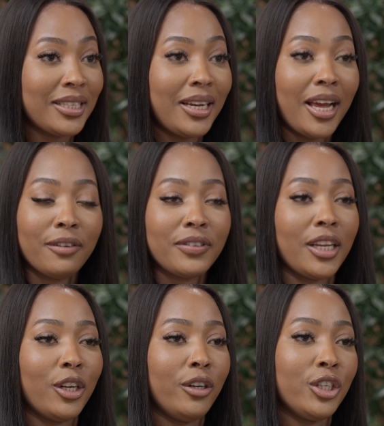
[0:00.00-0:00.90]
the lack of
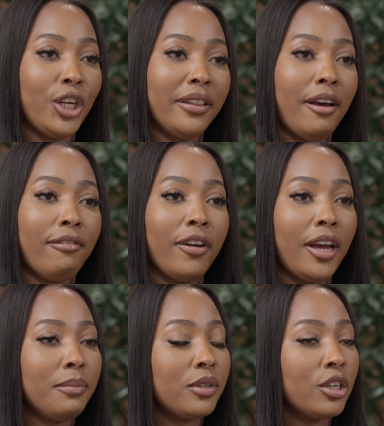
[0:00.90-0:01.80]
technology that
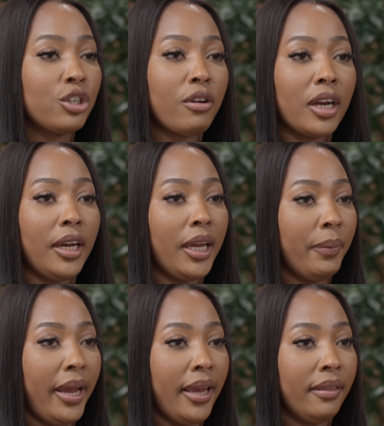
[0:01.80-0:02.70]
firms are struggling
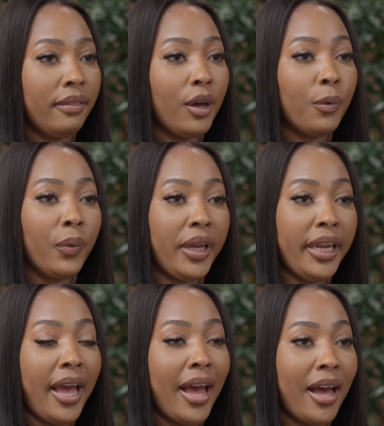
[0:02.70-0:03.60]
with, we
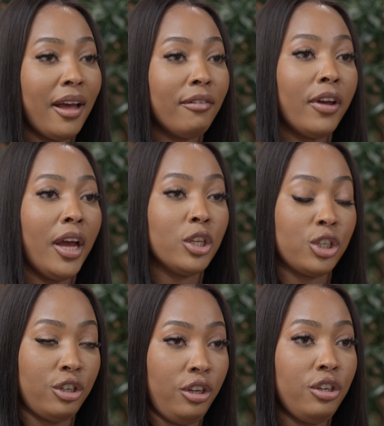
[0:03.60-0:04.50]
have a
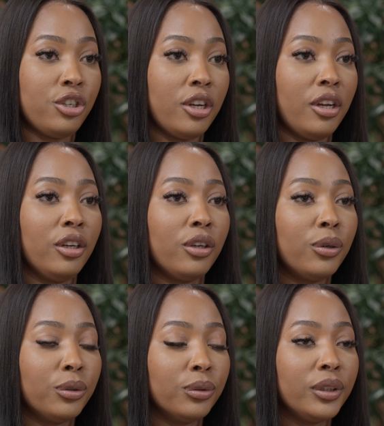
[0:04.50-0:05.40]
solution
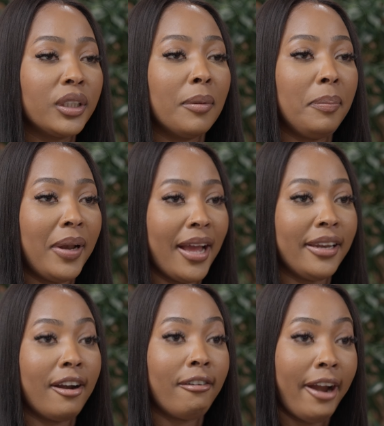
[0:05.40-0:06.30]
called Comply
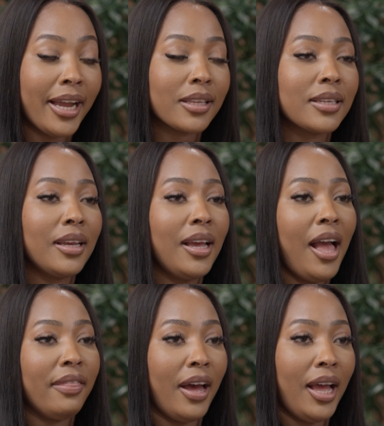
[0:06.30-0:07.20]
Direct
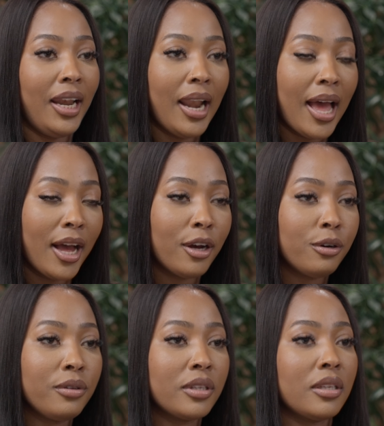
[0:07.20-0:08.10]
that
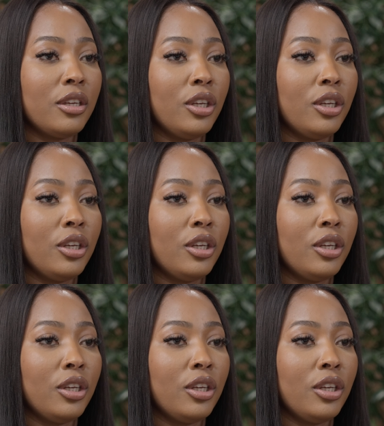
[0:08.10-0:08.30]
allows